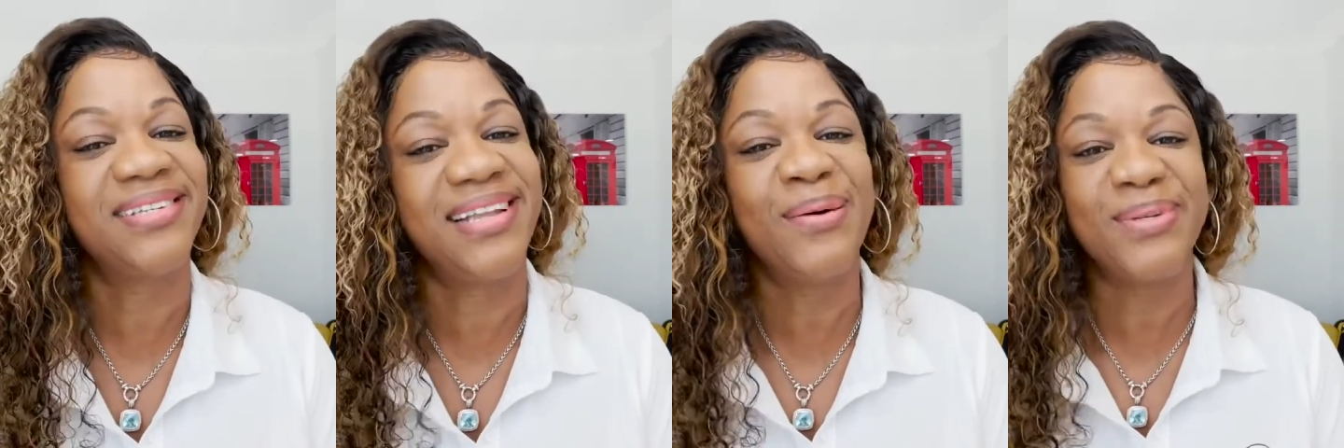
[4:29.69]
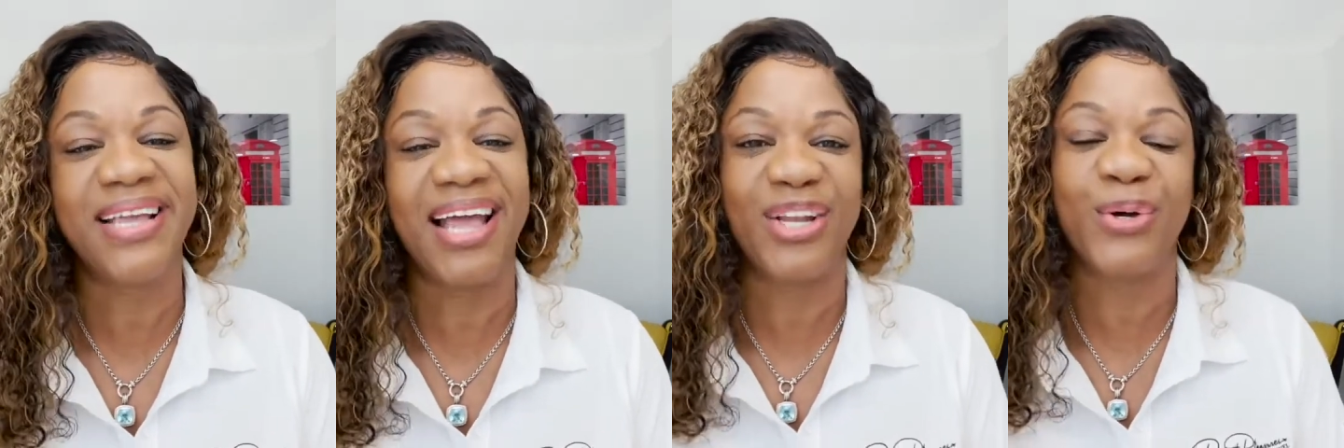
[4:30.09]
So that was
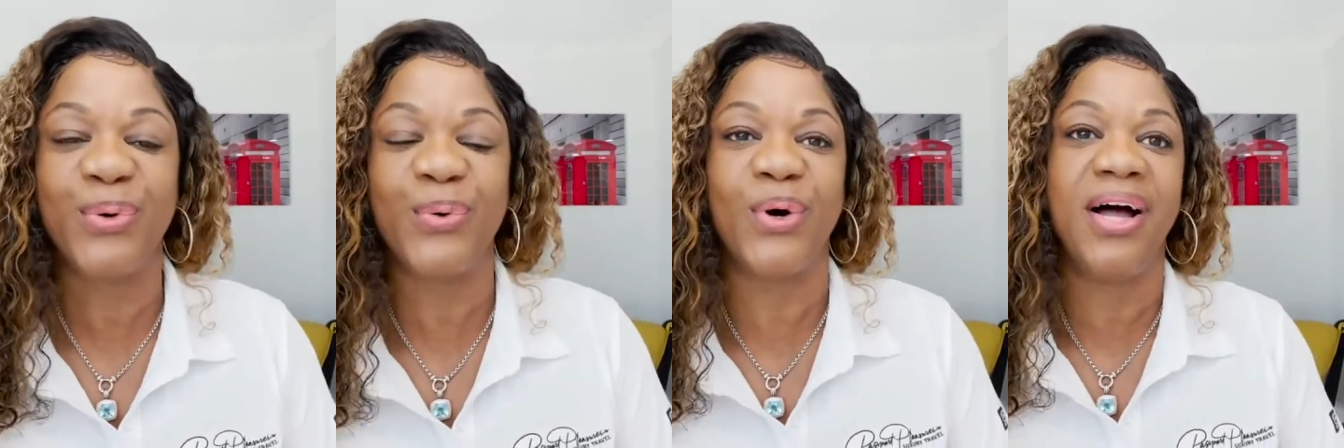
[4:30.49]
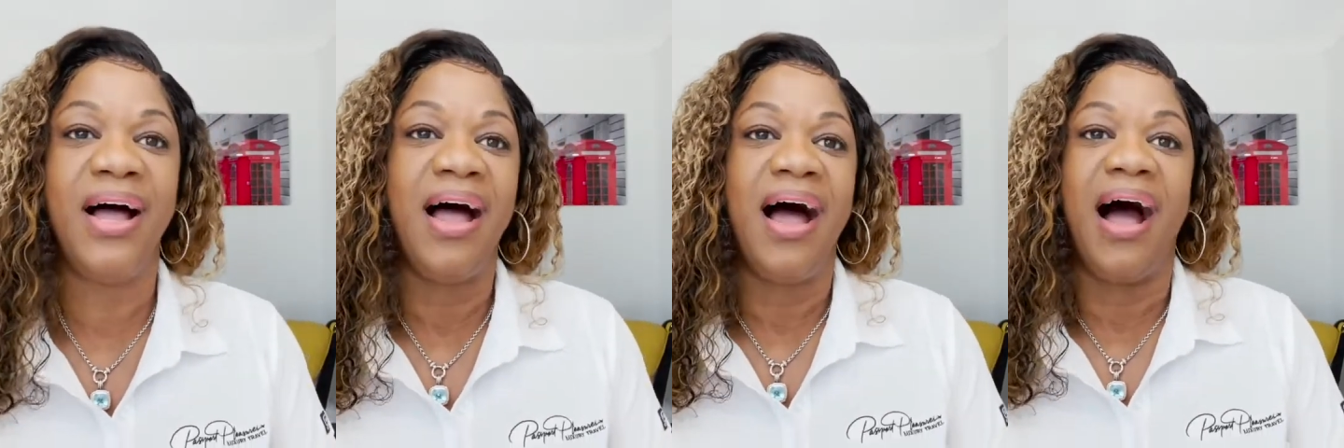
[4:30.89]
kind of cool.
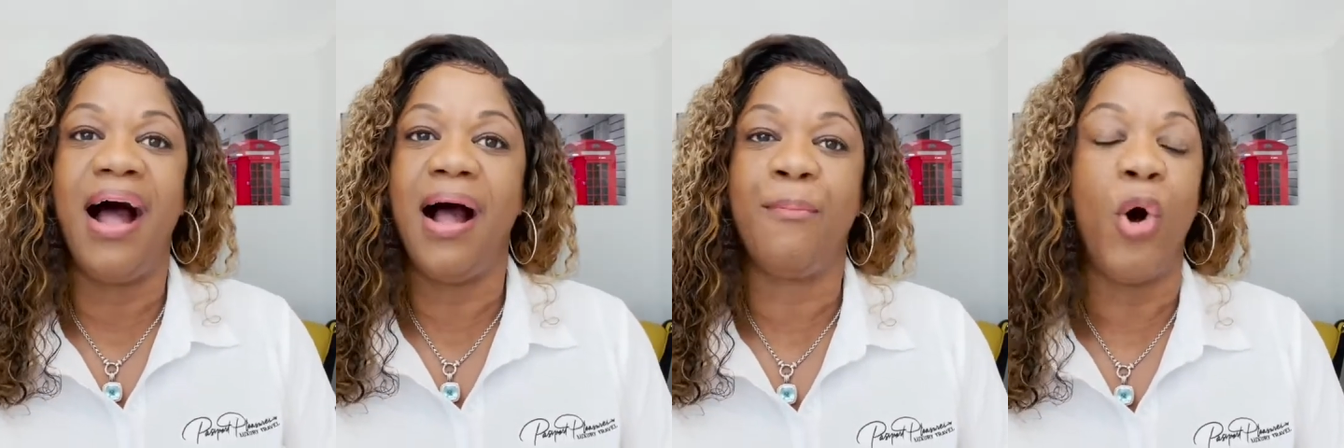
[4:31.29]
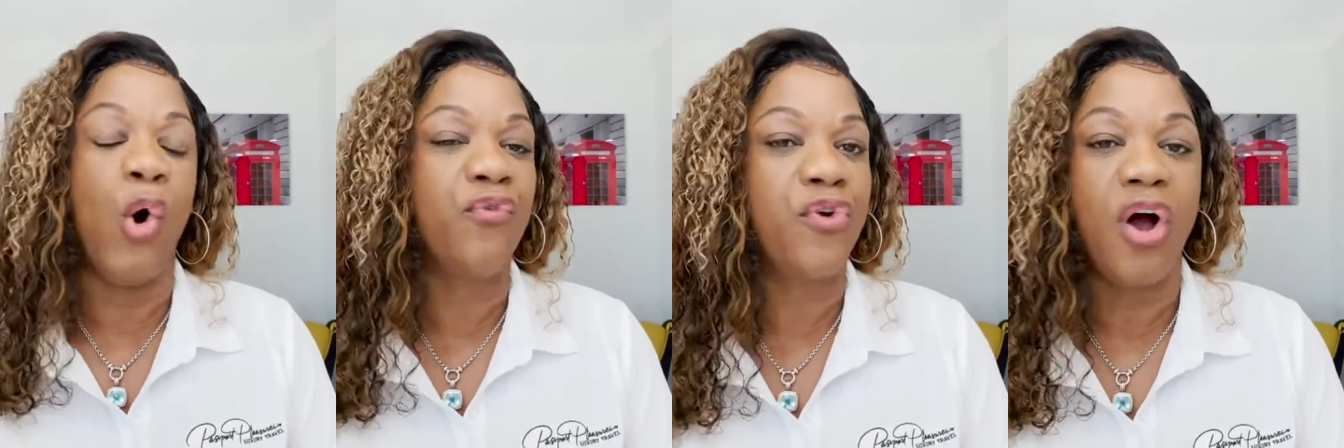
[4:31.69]

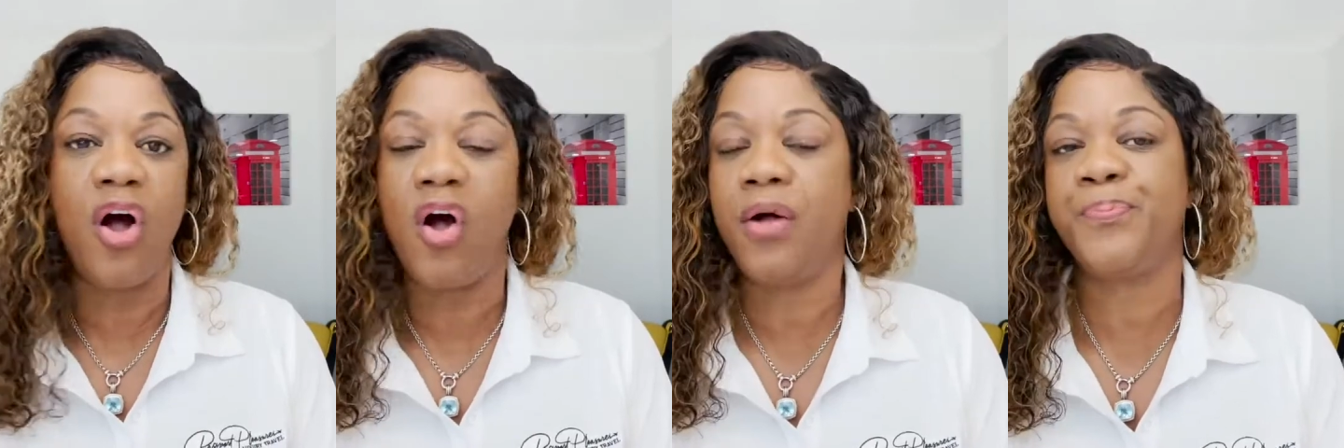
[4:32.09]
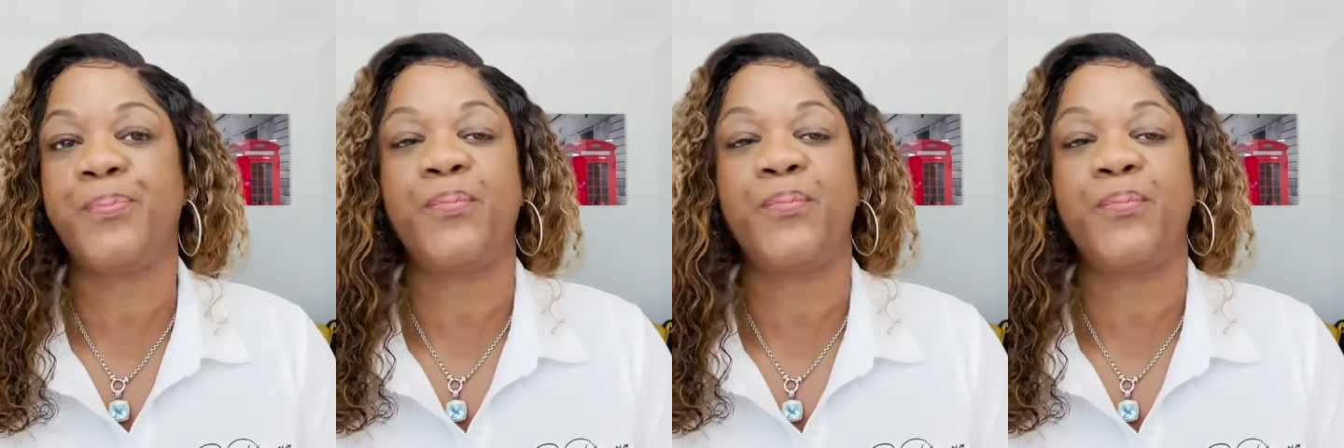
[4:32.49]
Overall,